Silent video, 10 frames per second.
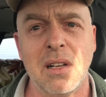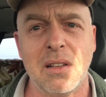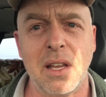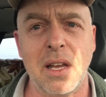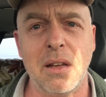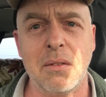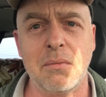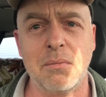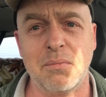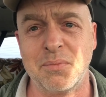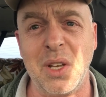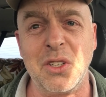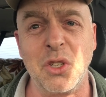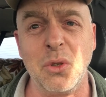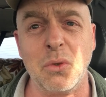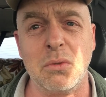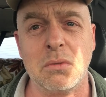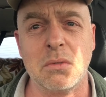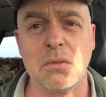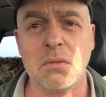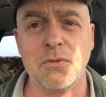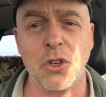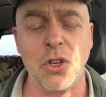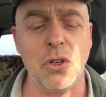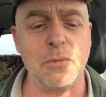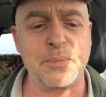they do for you.